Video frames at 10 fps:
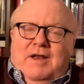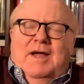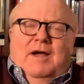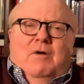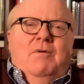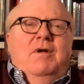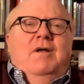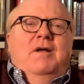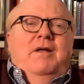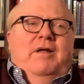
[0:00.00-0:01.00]
Now,
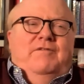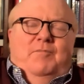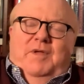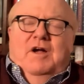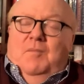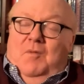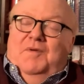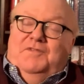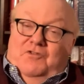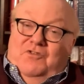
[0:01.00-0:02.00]
it's become almost